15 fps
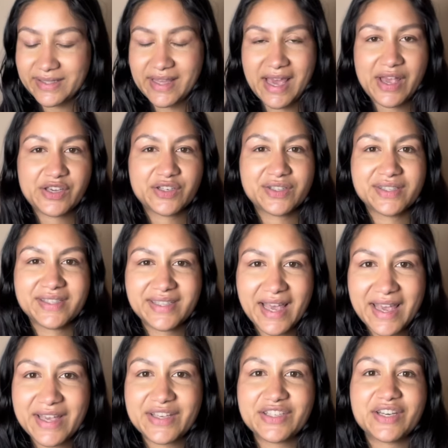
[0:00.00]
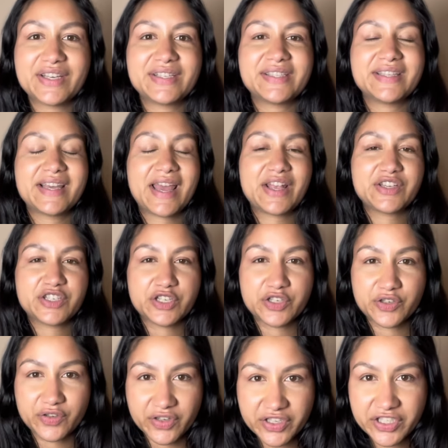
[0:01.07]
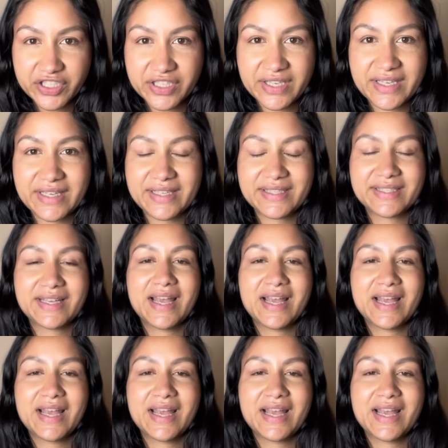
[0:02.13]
the ancient sages, the ancient rishis